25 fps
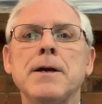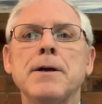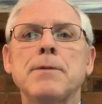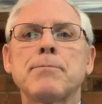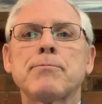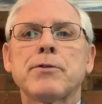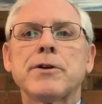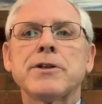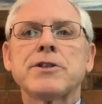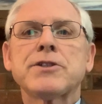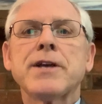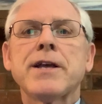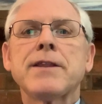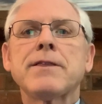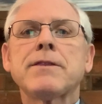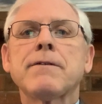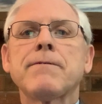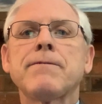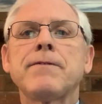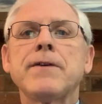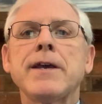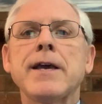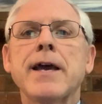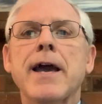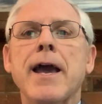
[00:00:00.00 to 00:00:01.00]
Present the
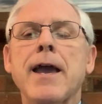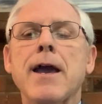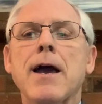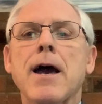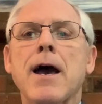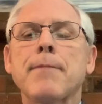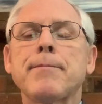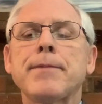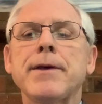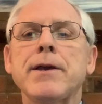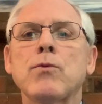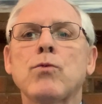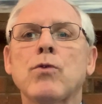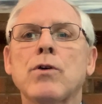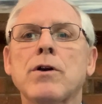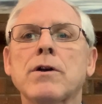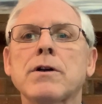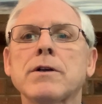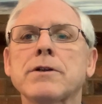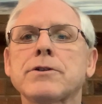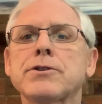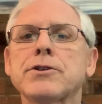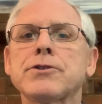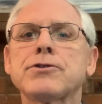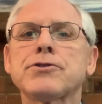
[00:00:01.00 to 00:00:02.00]
VAIB
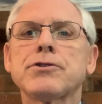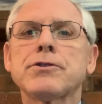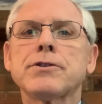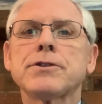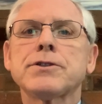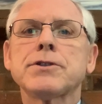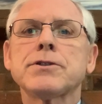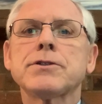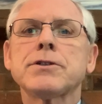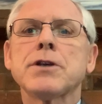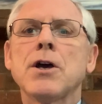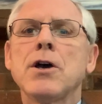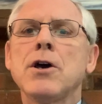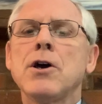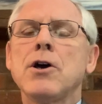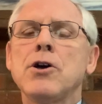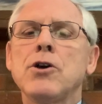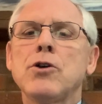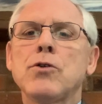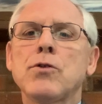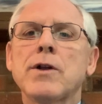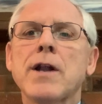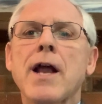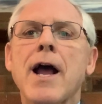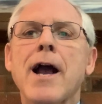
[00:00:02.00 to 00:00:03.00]
work to churches
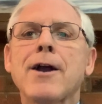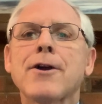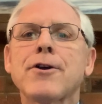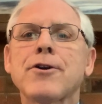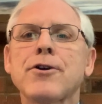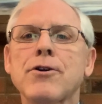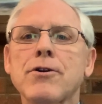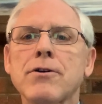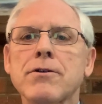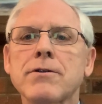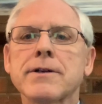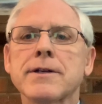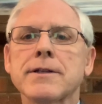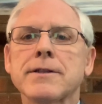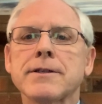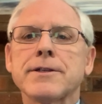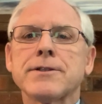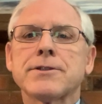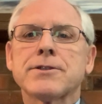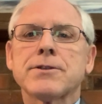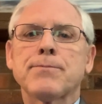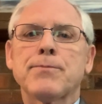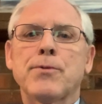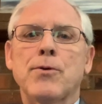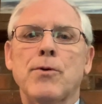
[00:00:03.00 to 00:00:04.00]
who are not currently
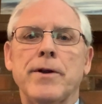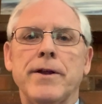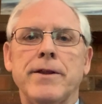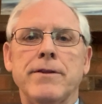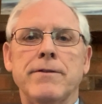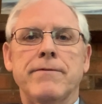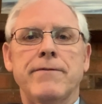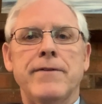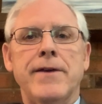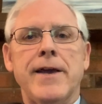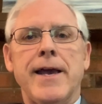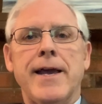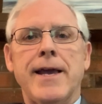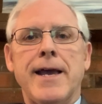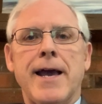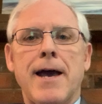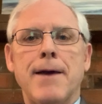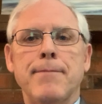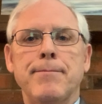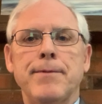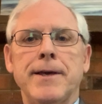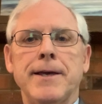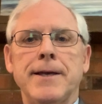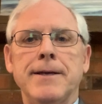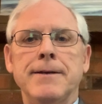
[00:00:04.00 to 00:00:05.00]
supporting the
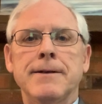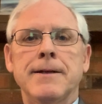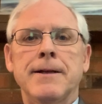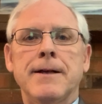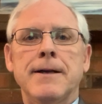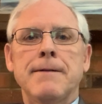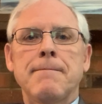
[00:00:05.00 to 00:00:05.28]
VAIB.